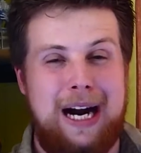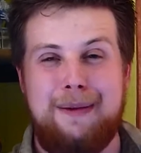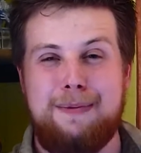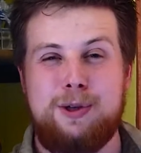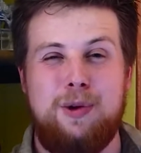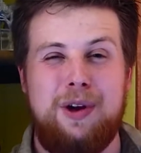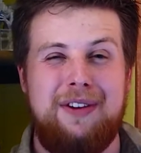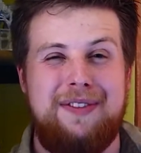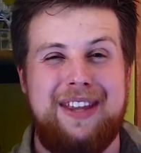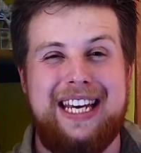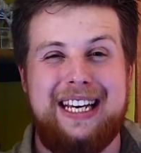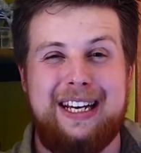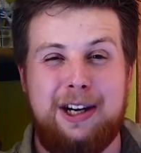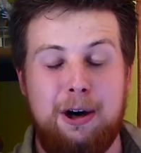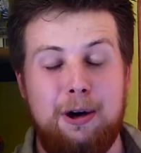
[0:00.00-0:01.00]
perhaps one of the
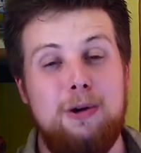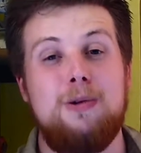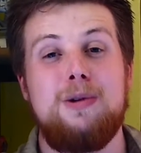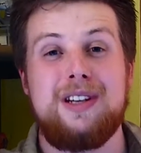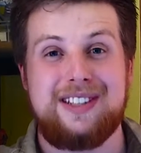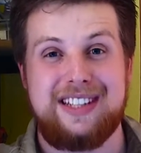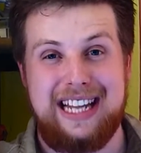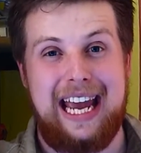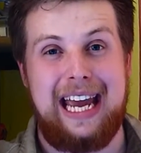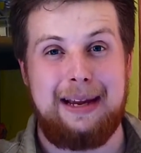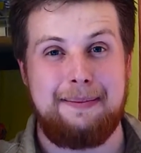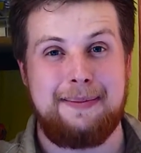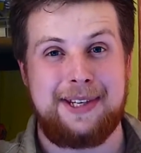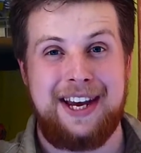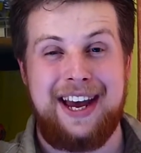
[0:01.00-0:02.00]
coolest
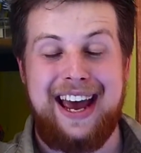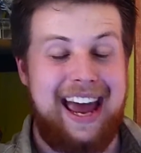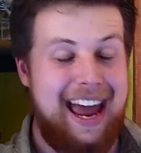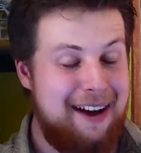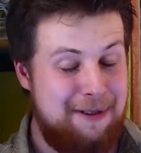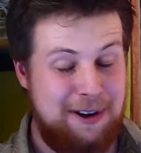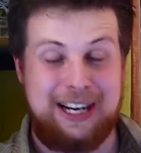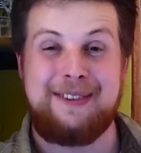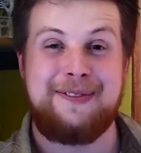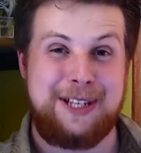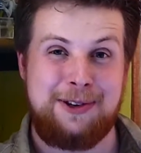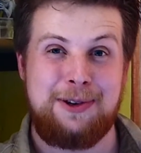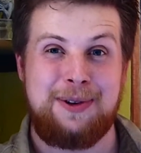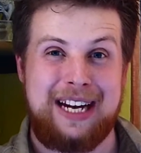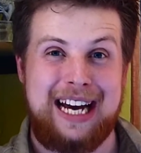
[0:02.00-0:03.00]
names ever given
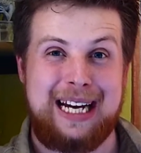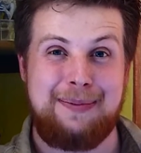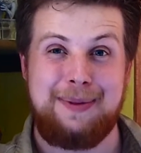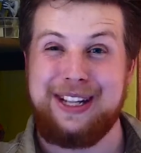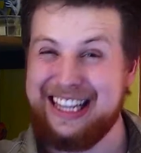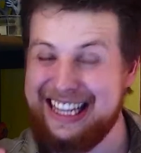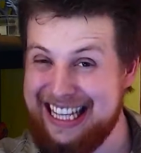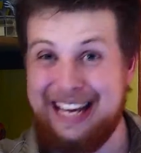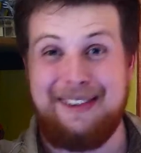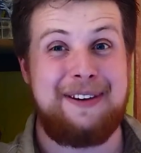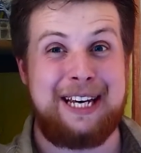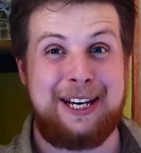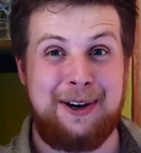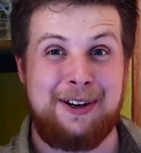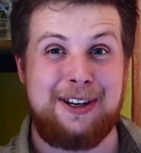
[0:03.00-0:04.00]
to an animal,
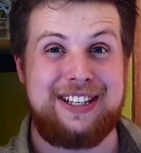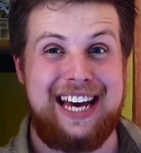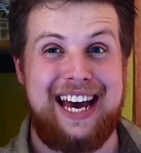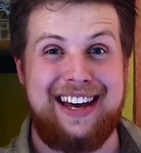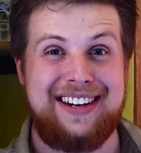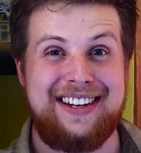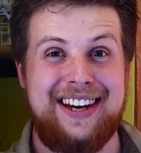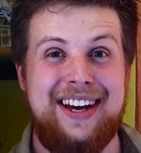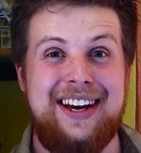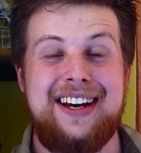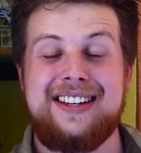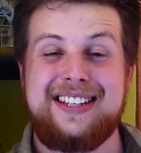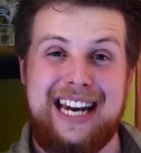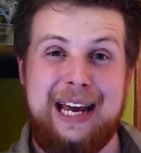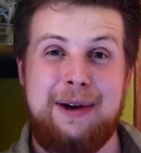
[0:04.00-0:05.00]
living or dead.
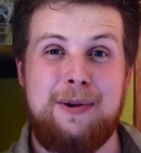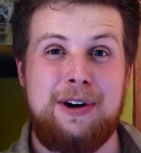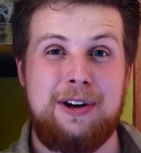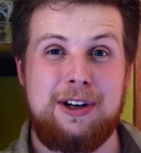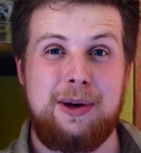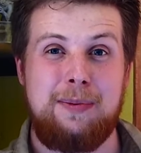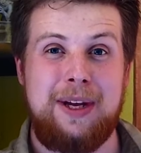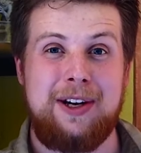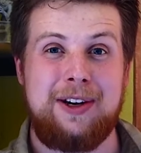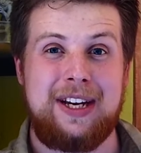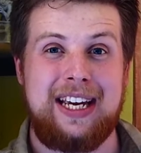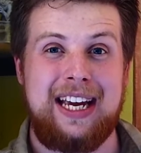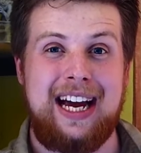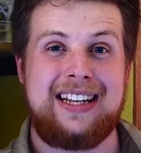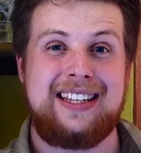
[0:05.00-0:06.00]
Today we're going to be
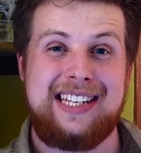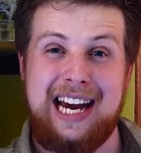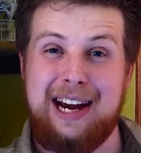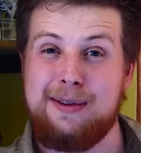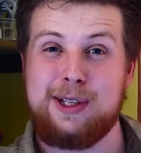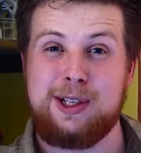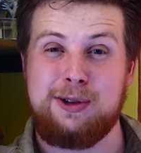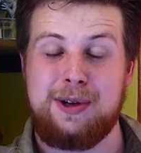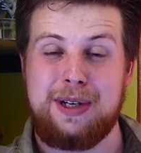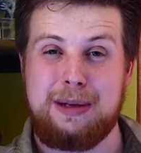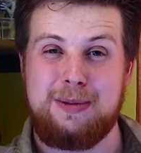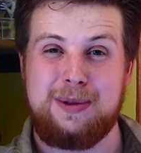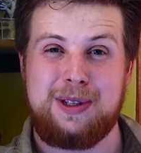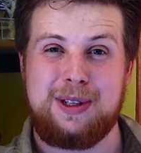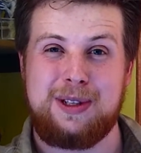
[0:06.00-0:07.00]
looking at a pterosaur that
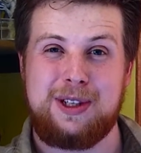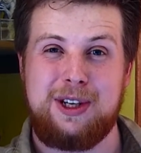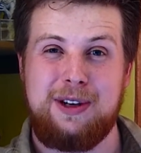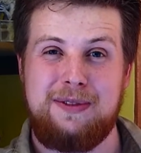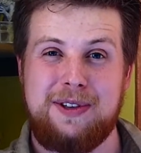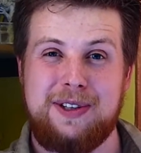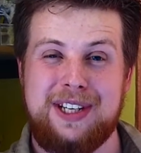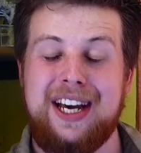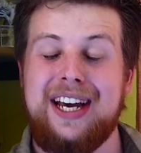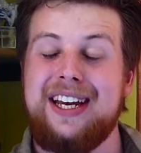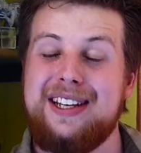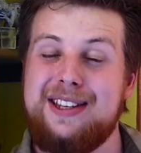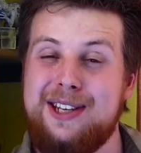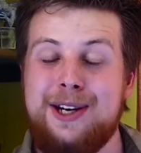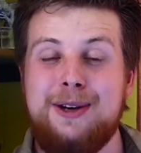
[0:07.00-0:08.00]
was discovered
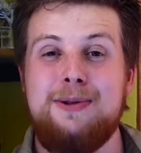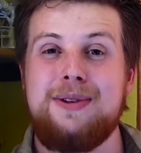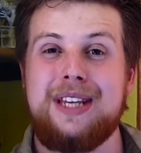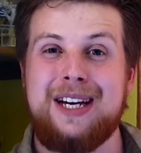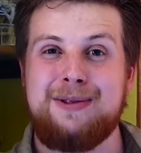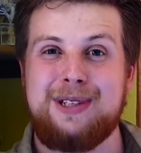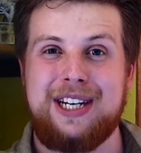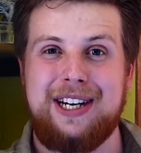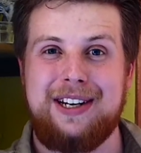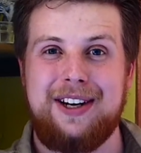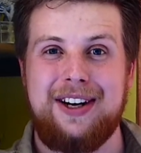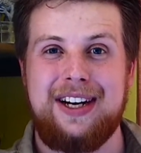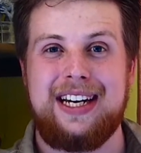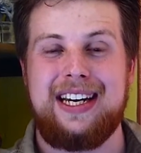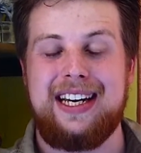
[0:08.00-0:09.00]
in
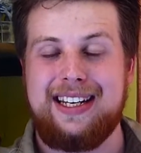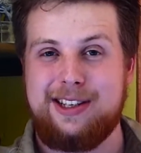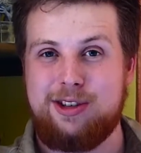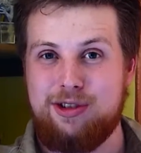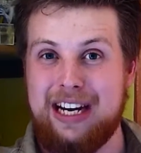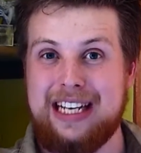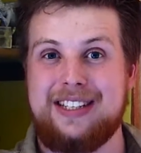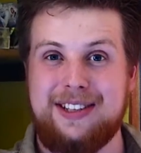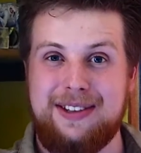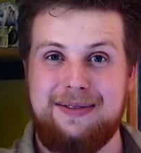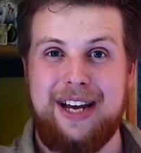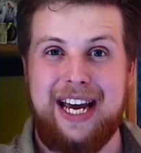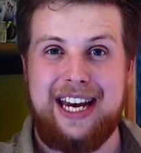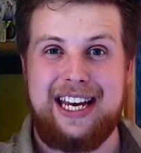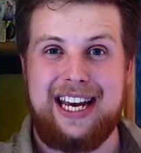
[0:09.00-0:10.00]
2009 in
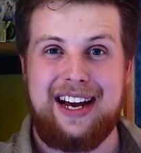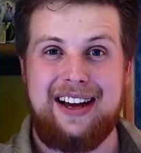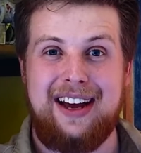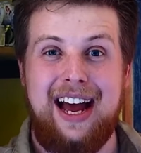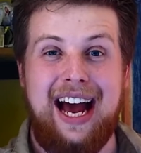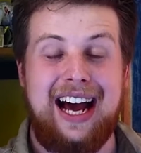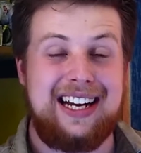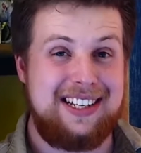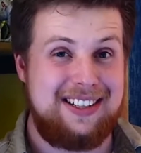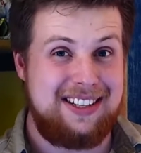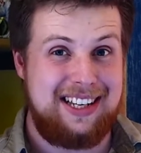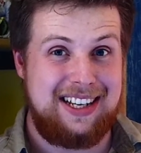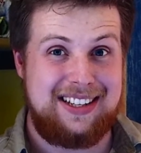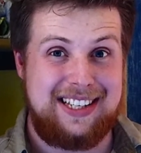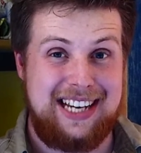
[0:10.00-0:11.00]
Transylvania, and this
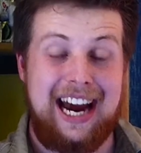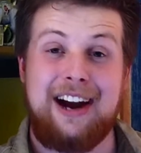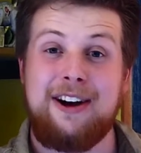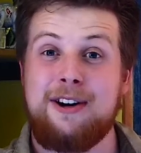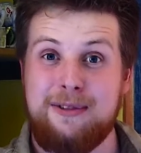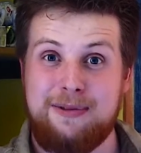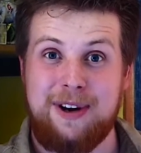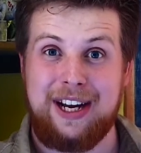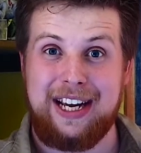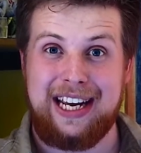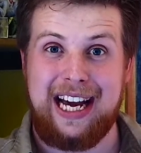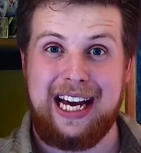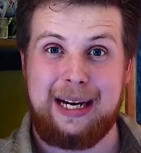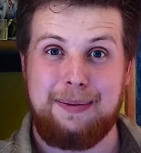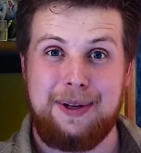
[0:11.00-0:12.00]
is a terrifying
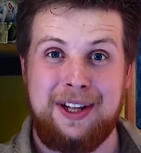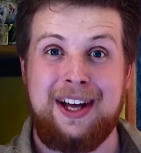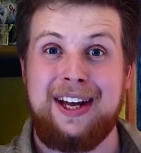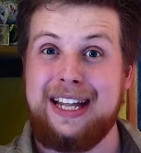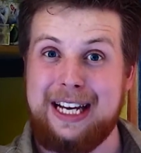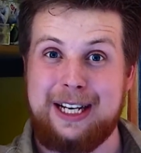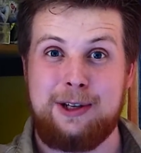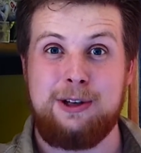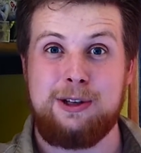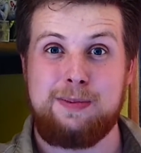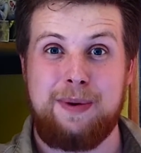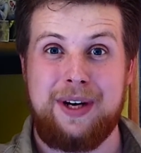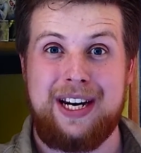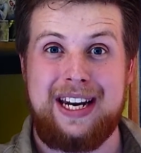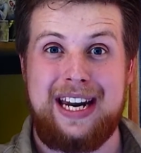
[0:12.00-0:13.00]
animal that goes
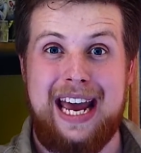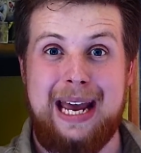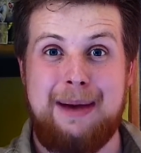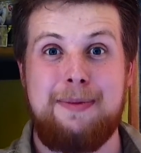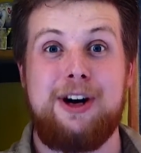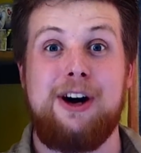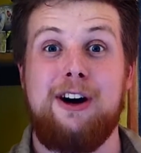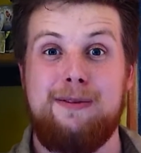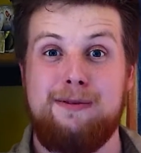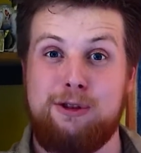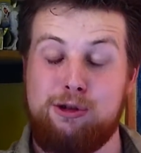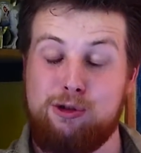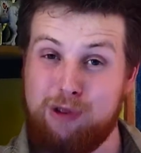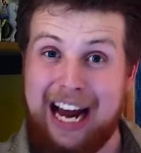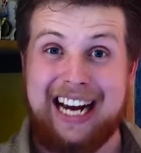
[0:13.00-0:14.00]
by the name of
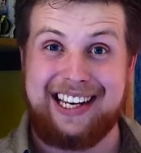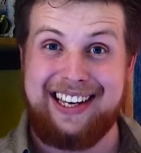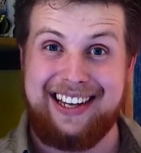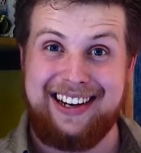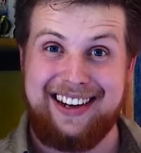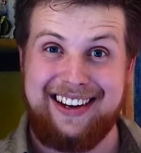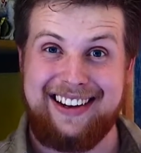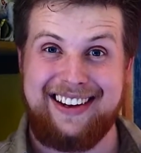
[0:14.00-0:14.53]
Dracula.